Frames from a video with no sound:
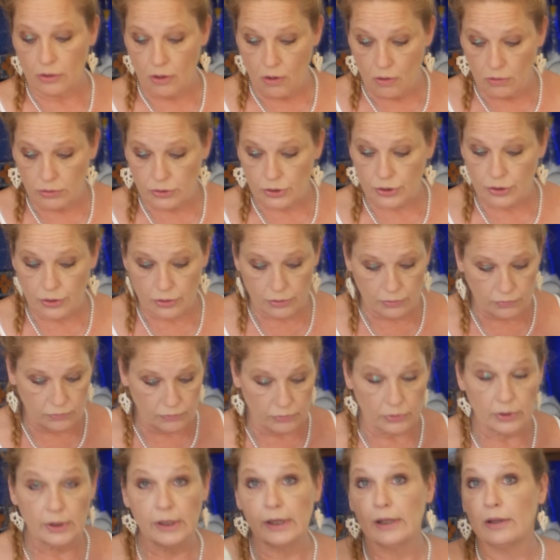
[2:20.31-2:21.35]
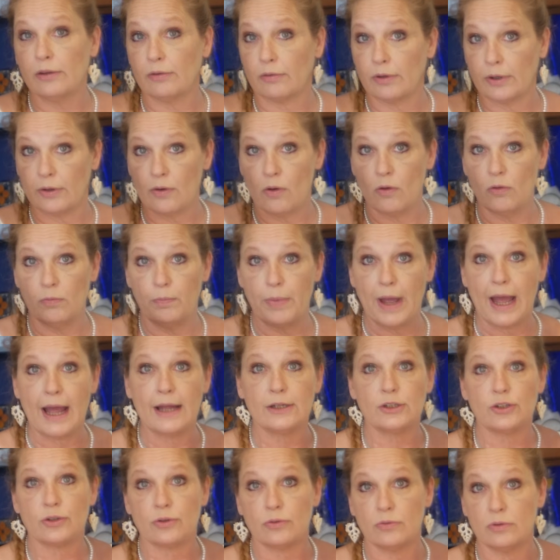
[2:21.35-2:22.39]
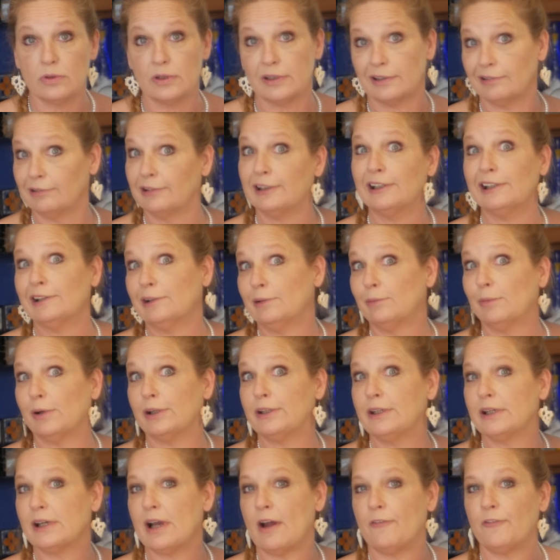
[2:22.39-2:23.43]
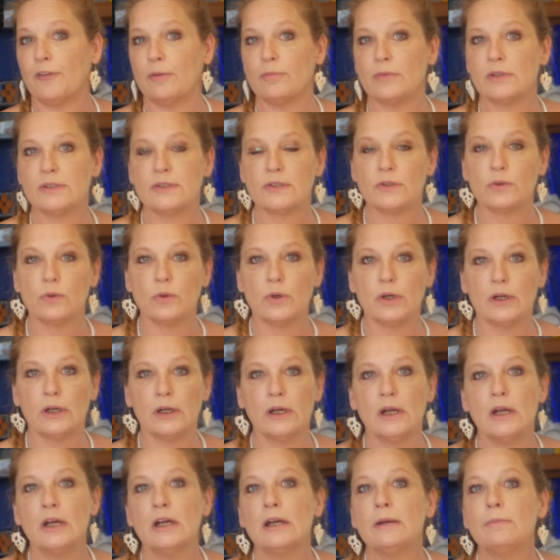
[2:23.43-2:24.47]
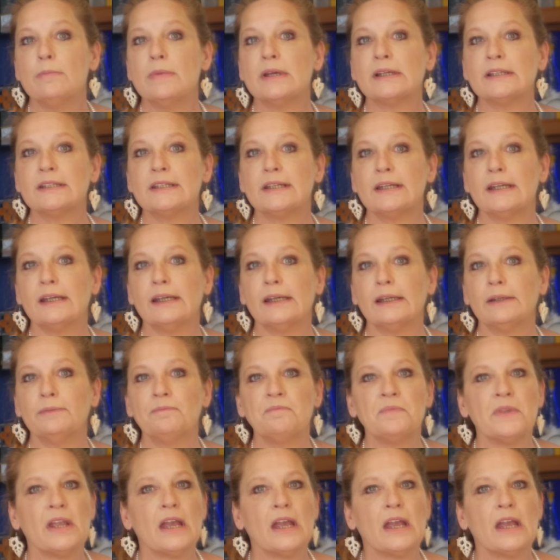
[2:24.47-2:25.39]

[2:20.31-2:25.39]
culture, either an old batch or one you got from the store. Mix it in,